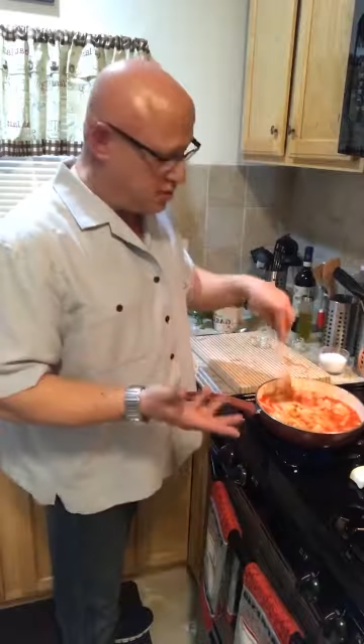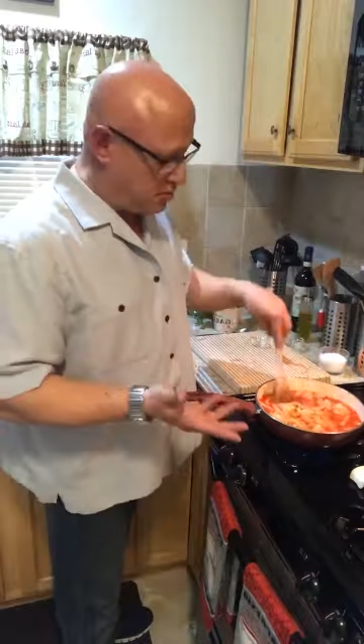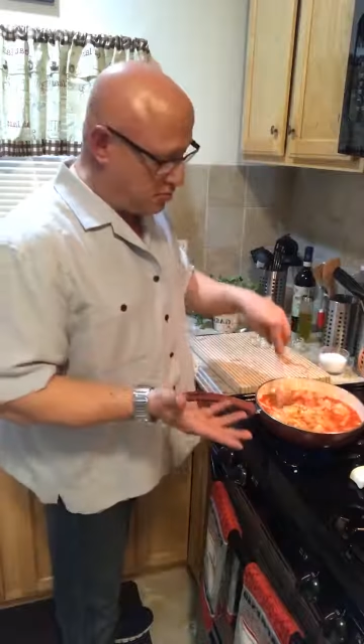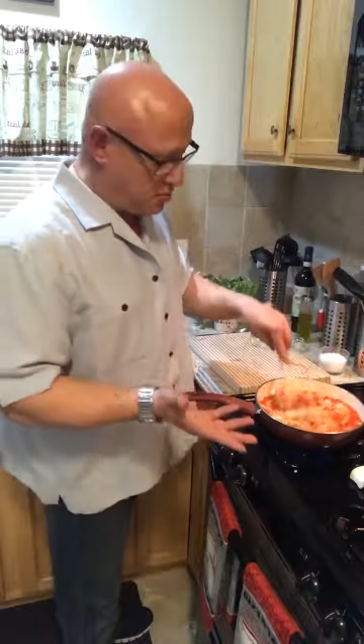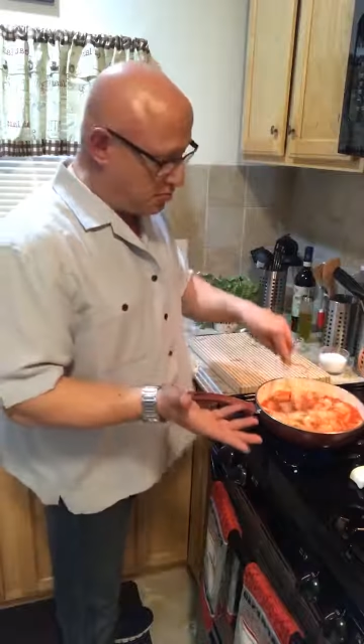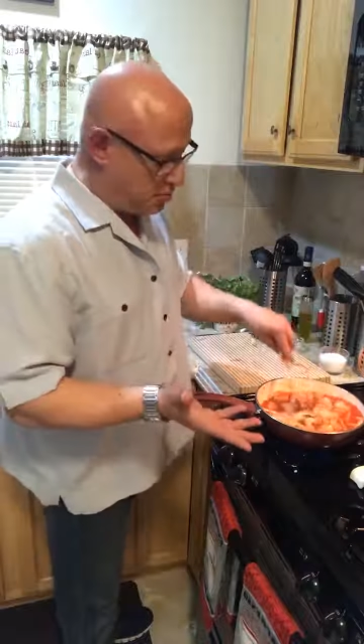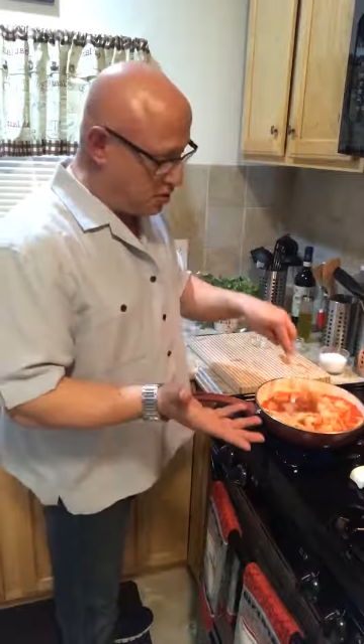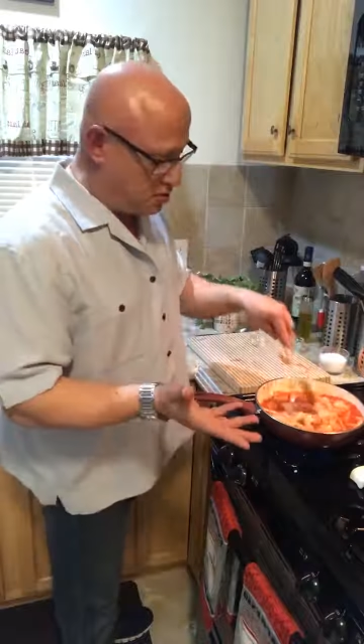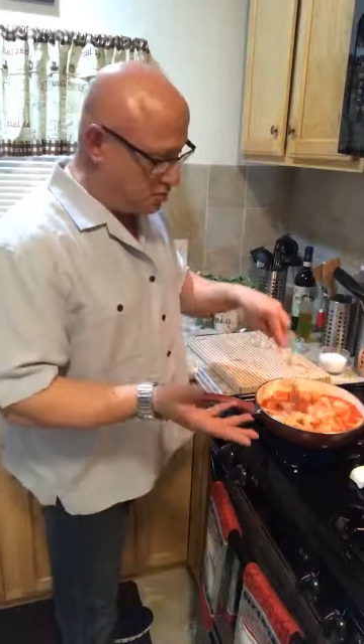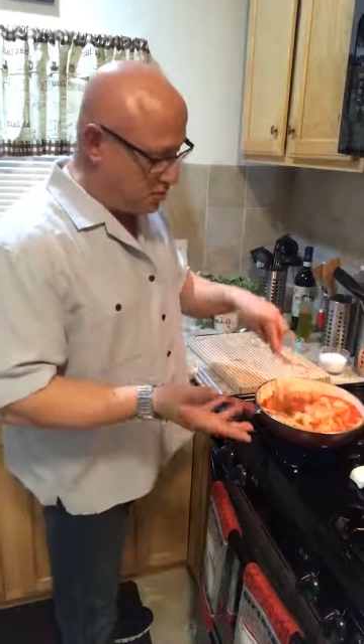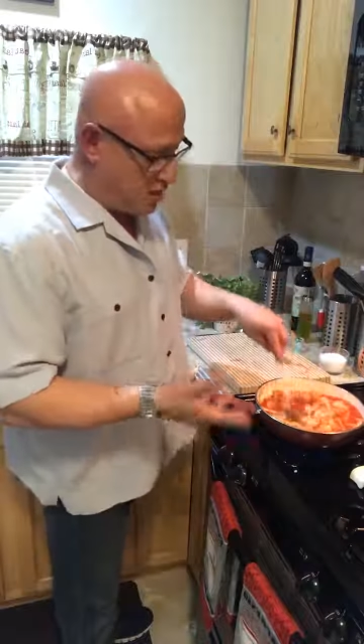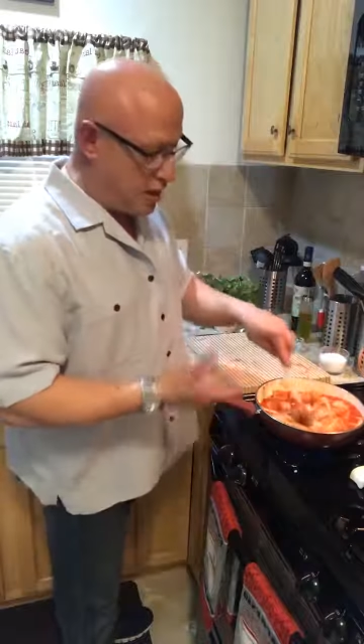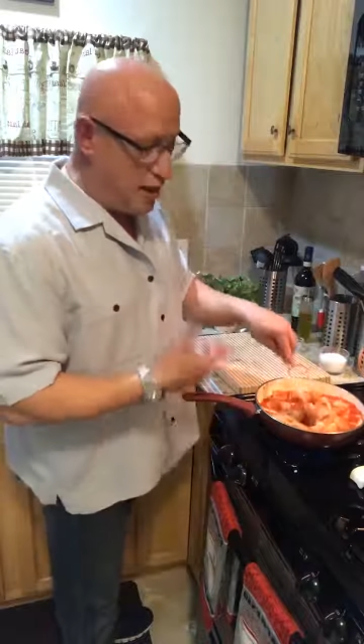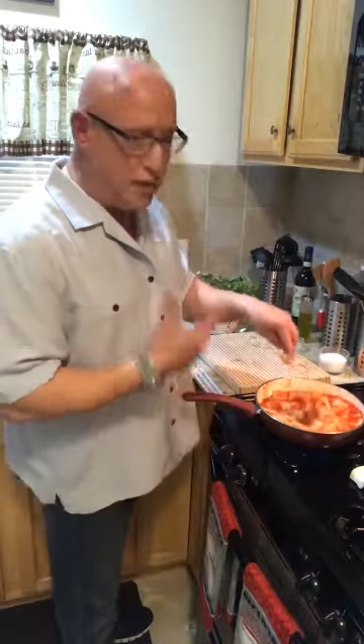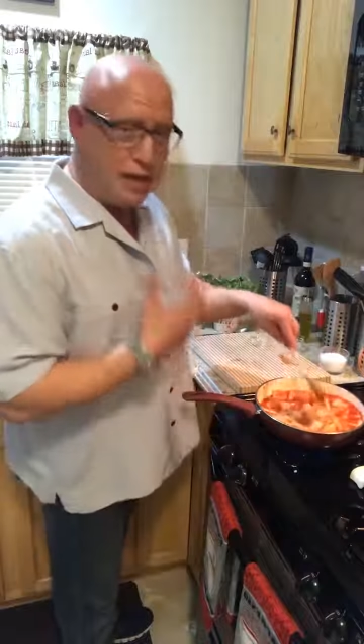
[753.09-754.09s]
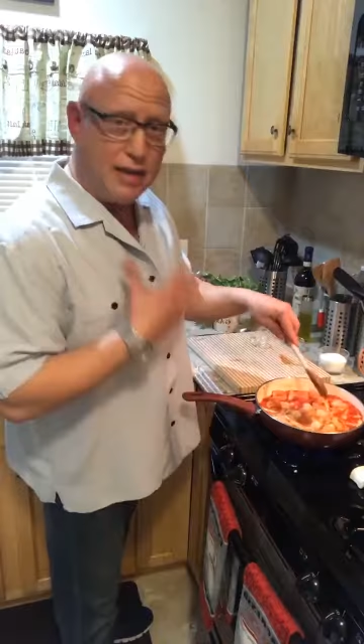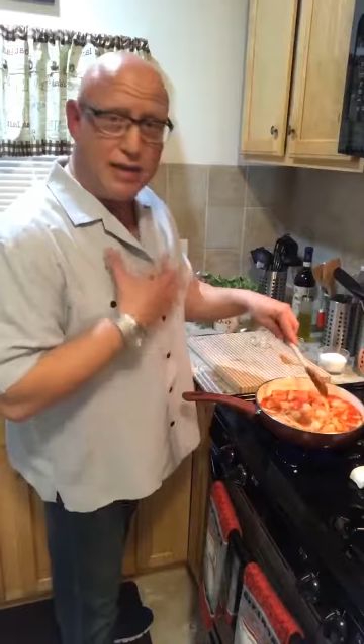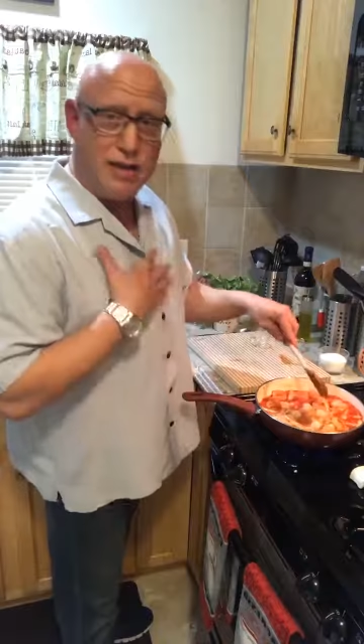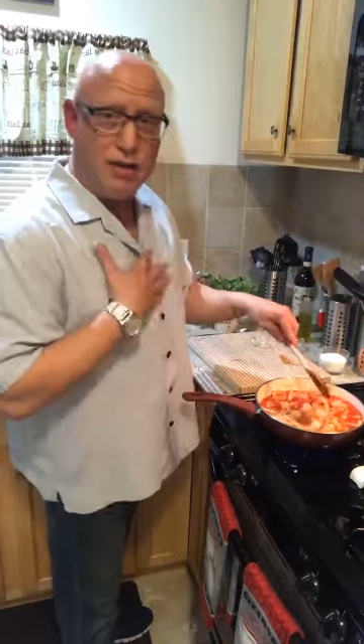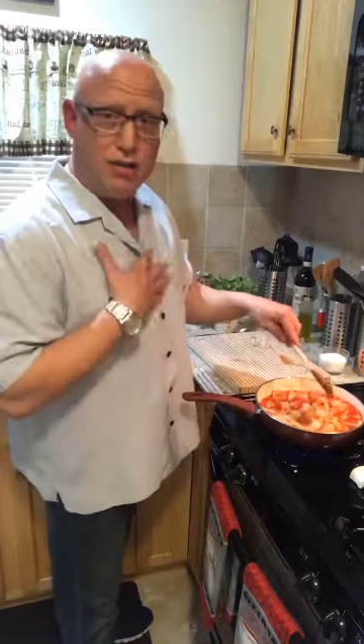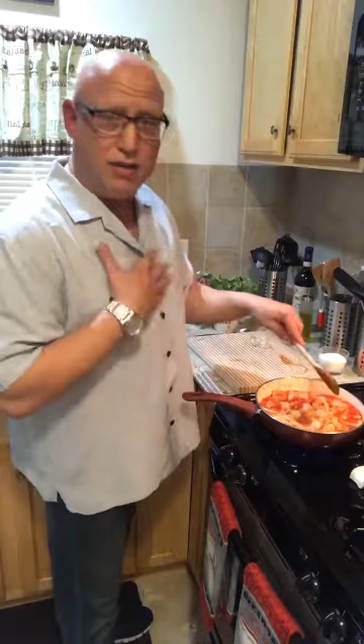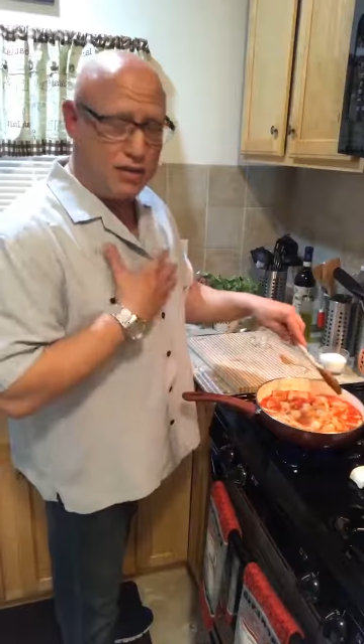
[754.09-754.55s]
some people don't. I like
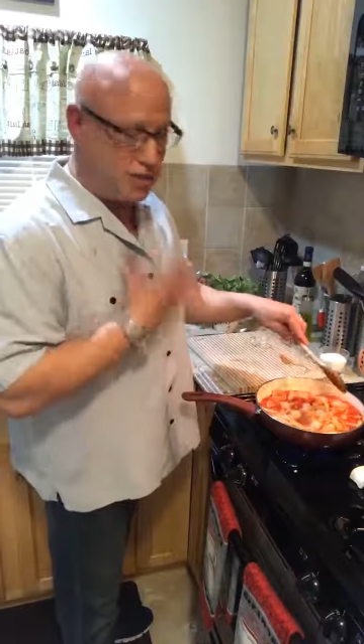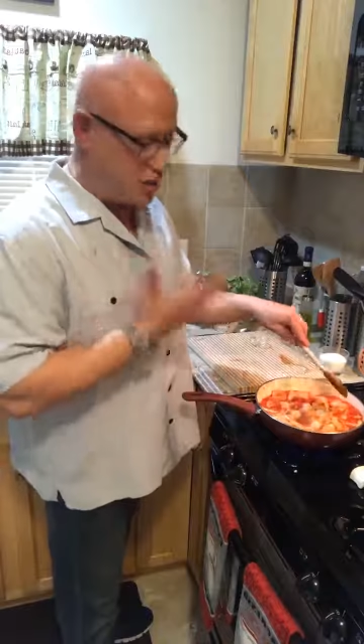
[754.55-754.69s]
the onions.